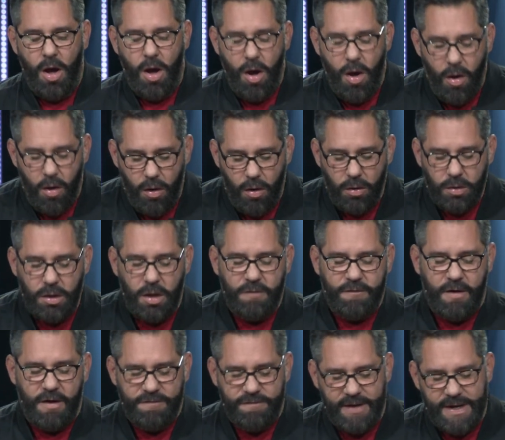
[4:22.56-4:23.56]
all, all of
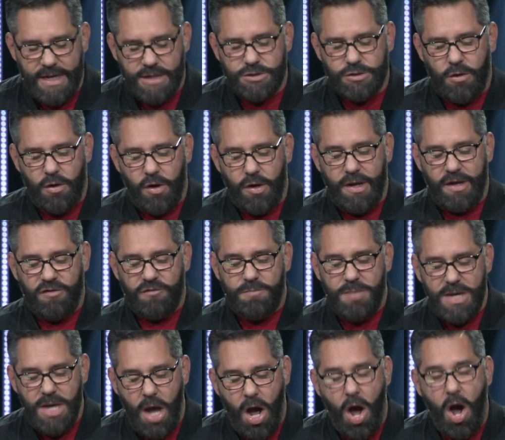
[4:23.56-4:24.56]
our financial earnings
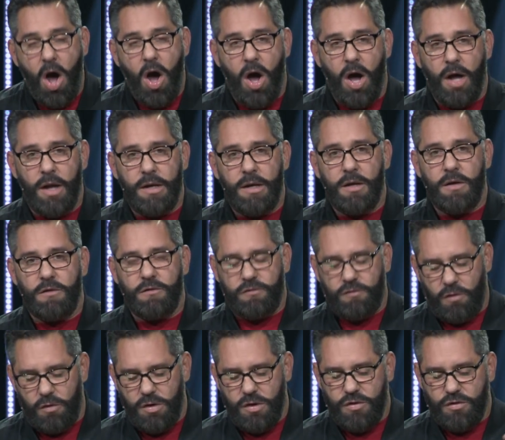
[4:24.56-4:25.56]
beyond
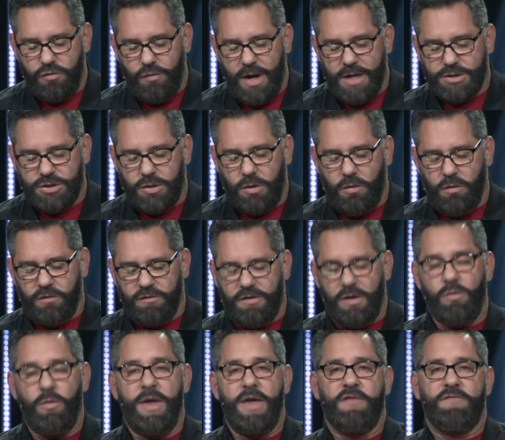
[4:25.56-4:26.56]
certain thresholds
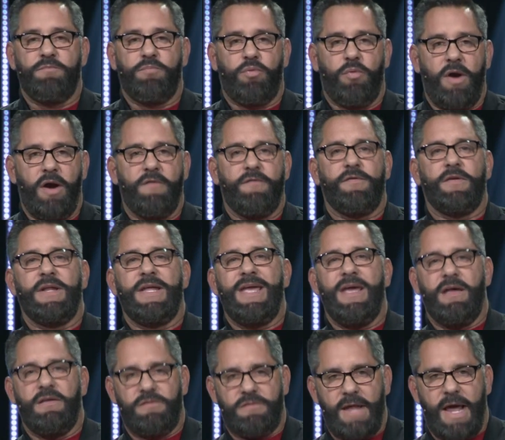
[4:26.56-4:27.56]
that we have prayerfully
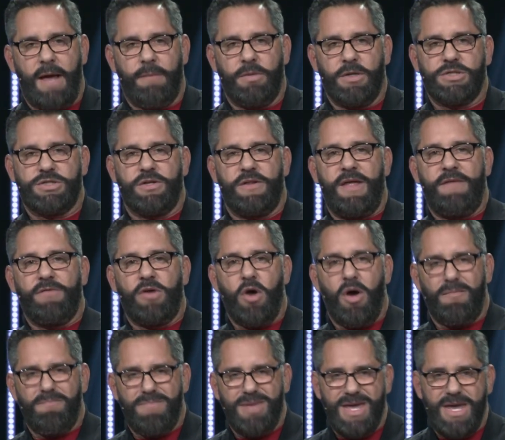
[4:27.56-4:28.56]
established. So they've
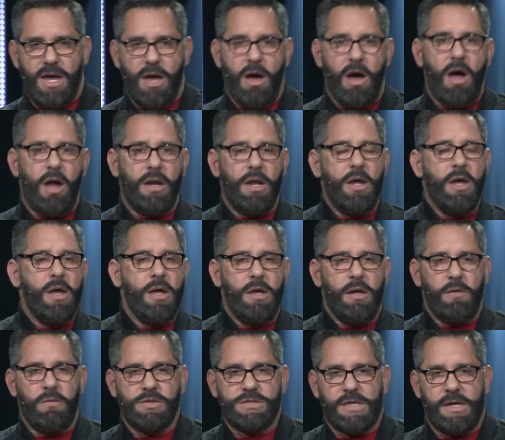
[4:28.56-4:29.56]
gone beyond,
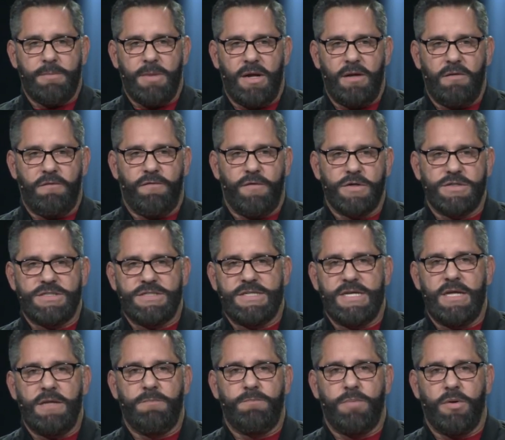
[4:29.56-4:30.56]
and we're talking about first
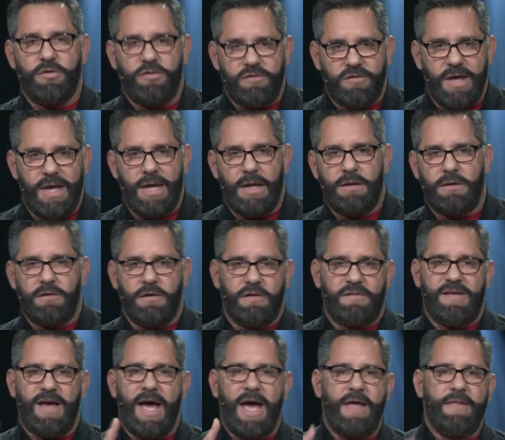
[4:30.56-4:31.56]
10%, the
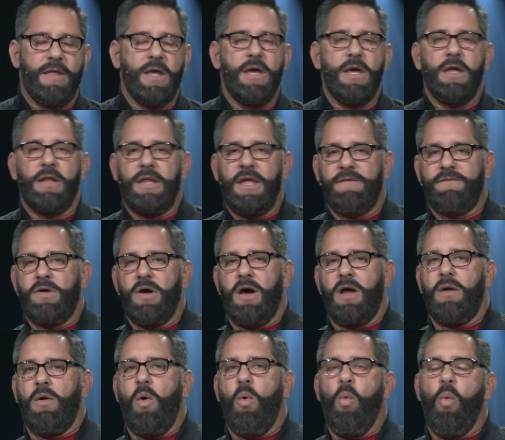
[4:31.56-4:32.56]
tithe, they've
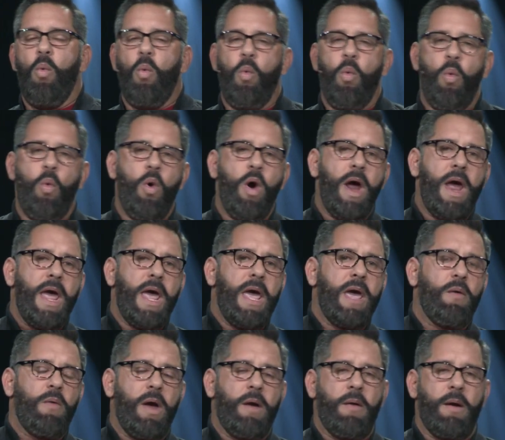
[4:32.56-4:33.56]
gone
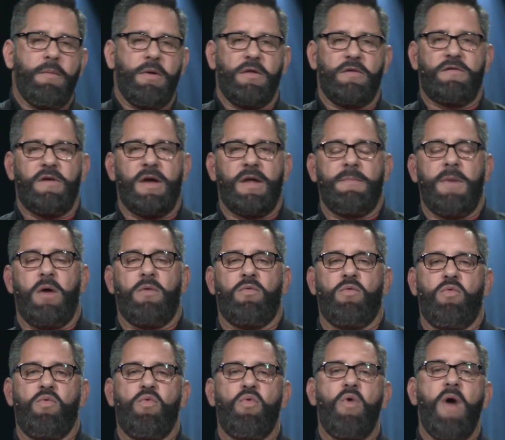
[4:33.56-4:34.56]
way, way, way. We're talking about
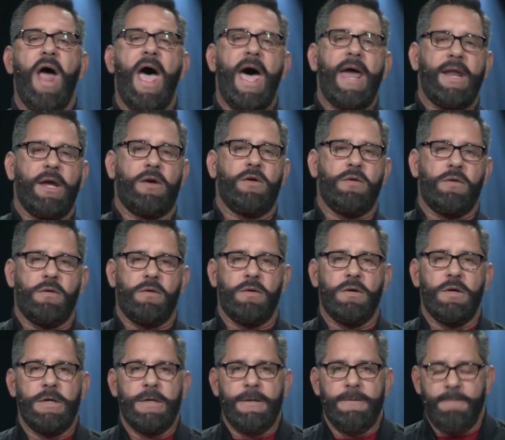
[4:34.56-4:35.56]

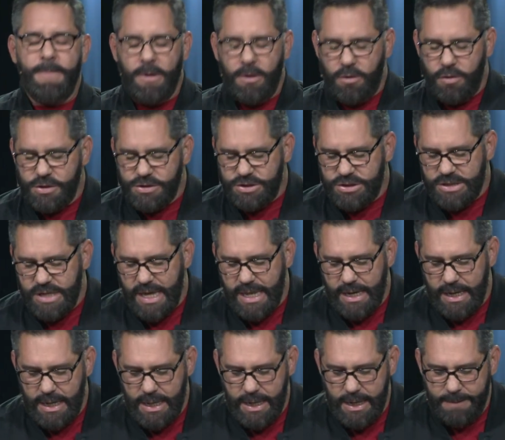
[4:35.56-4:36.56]
radical
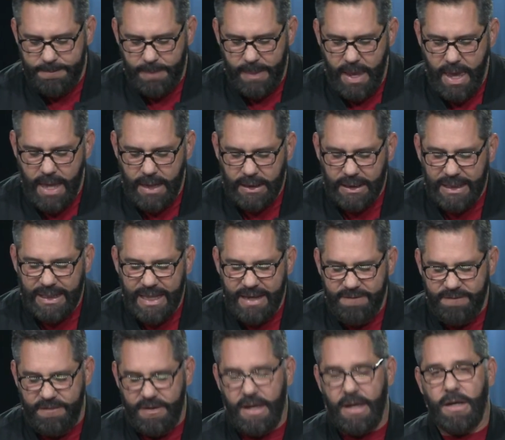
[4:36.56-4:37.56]
Christianity and
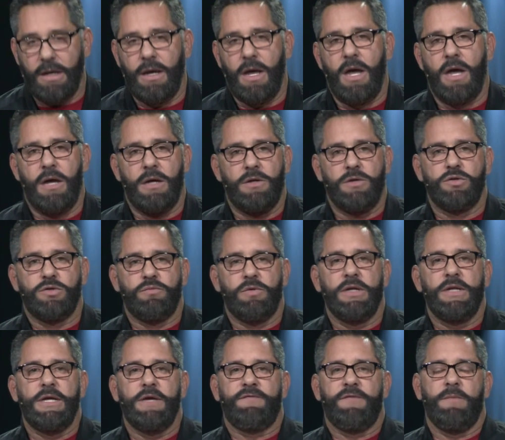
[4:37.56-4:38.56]
living uh,
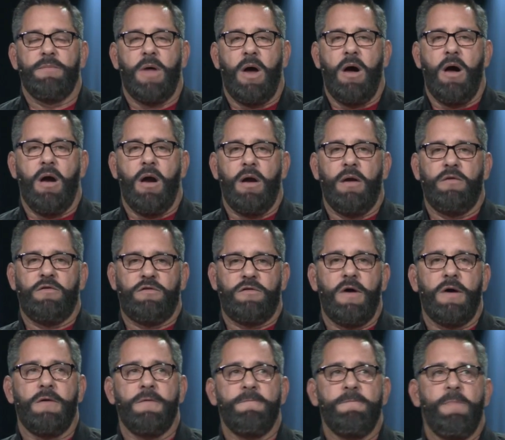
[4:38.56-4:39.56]
really from the heart.
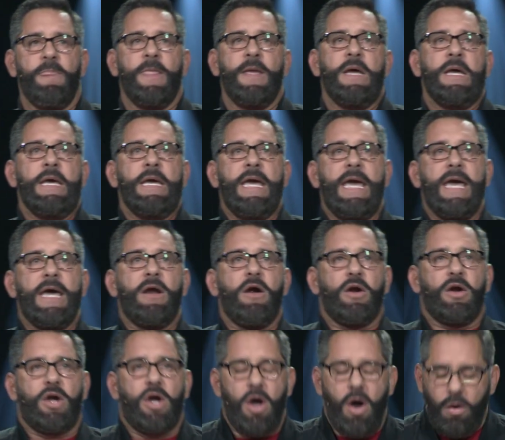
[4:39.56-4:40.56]
So, in our
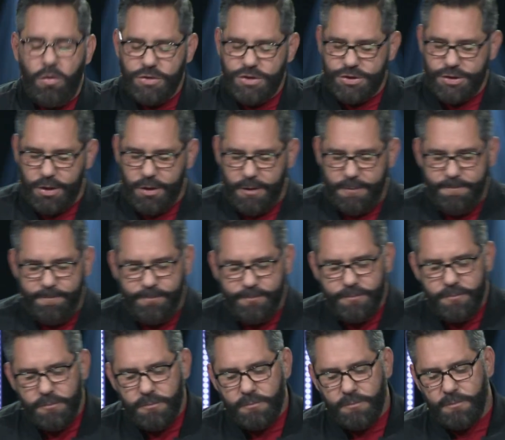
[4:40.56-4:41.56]
culture,
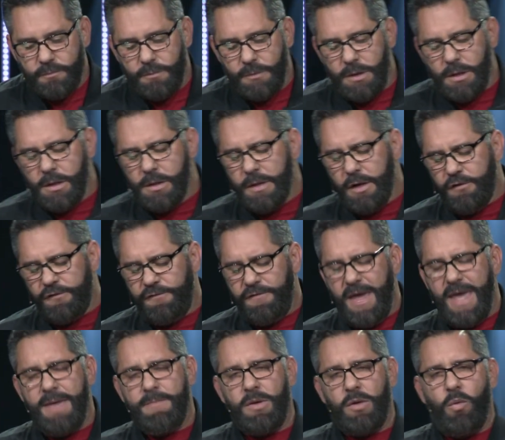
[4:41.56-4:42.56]
there's
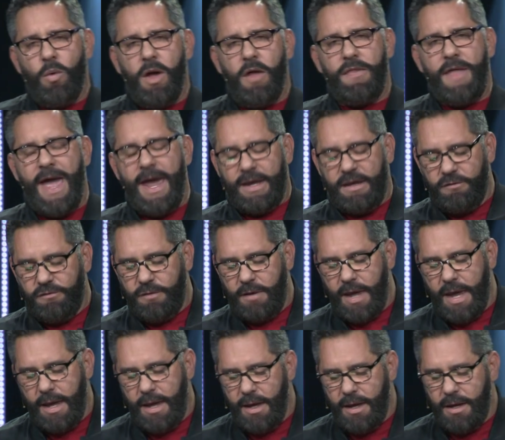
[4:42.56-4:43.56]
fame and wealth uh,
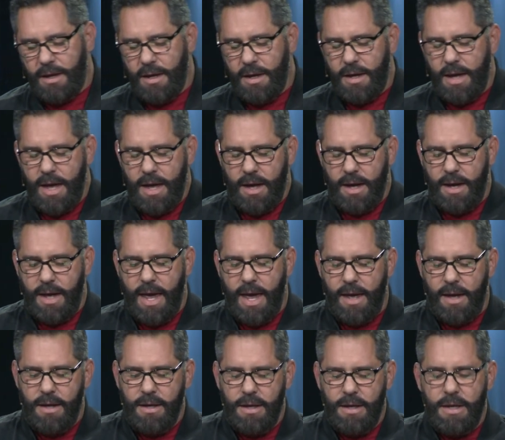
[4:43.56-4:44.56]
uh, uh,
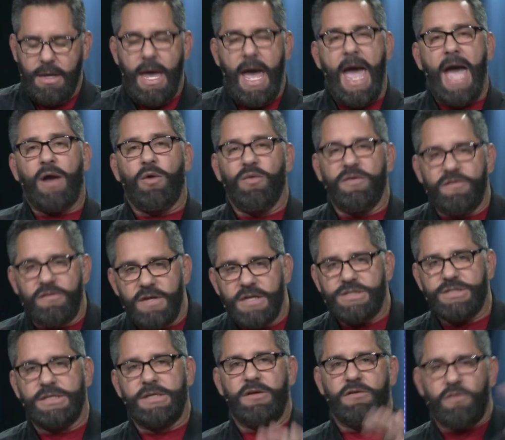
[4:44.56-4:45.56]

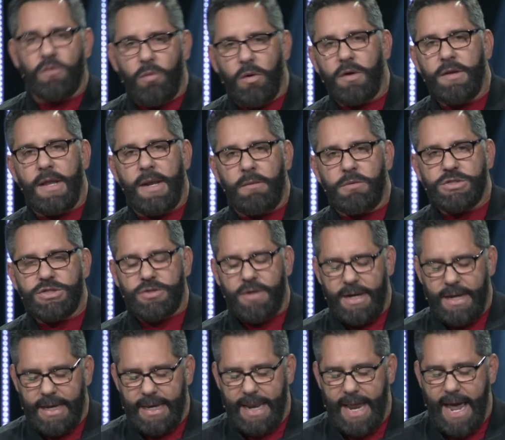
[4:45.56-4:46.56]
acquisition, is the word that I was trying
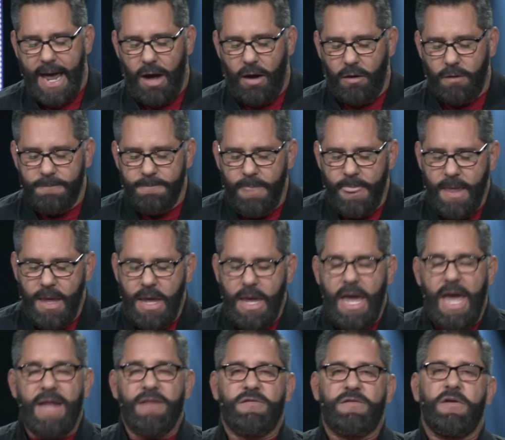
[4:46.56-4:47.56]
to get out,
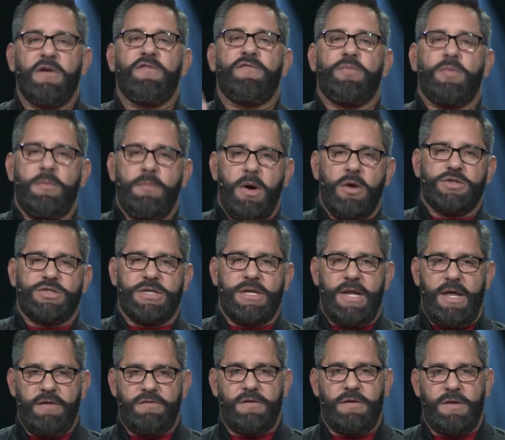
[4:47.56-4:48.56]
and self promotion,
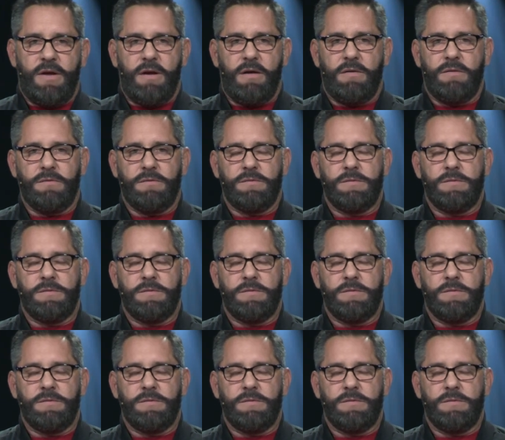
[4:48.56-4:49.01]
isn't there?